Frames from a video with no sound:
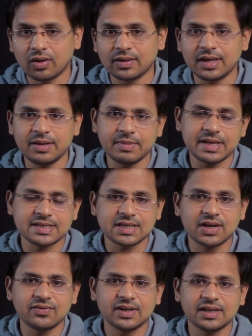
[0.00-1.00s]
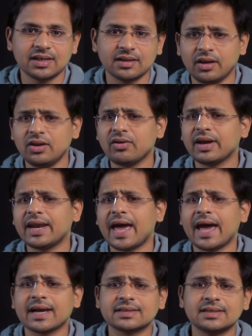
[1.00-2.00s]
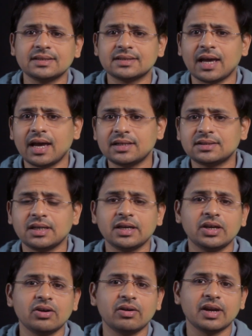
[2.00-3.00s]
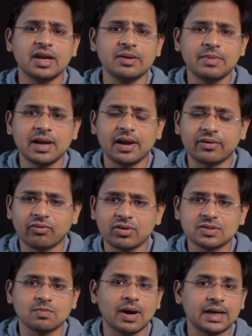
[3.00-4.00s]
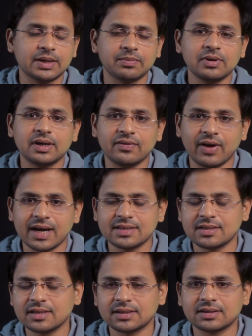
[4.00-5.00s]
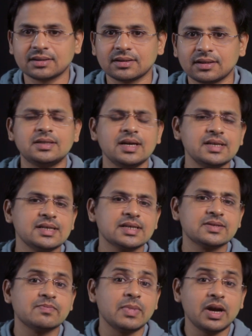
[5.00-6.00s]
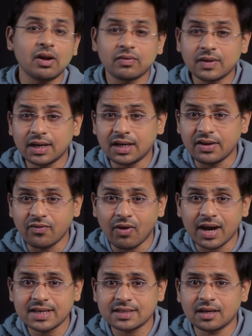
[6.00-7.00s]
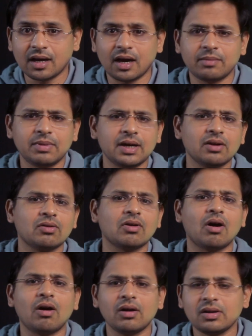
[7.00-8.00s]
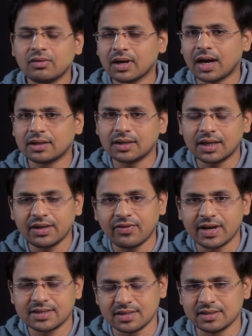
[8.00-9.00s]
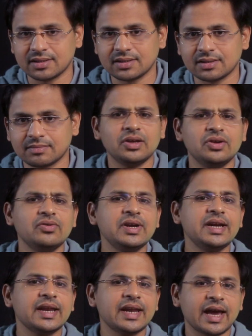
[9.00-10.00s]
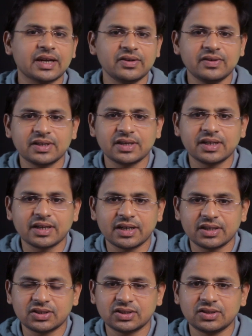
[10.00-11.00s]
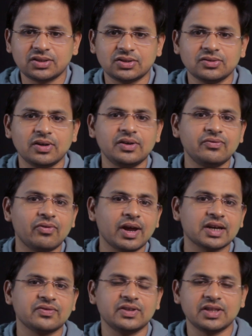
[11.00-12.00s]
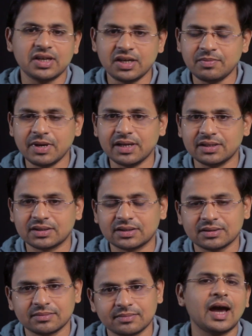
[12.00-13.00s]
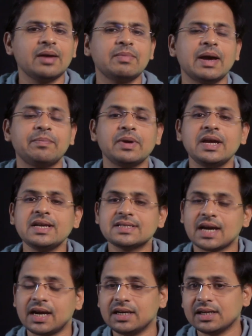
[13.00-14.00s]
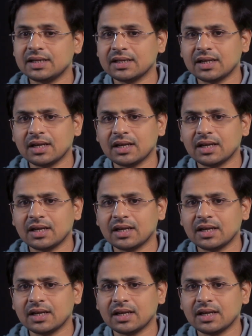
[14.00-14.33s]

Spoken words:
on the email server. You can access and sync your email across multiple devices. Changes made on the device update on all your other devices. You need an active internet connection to interact with emails. IMAP is ideal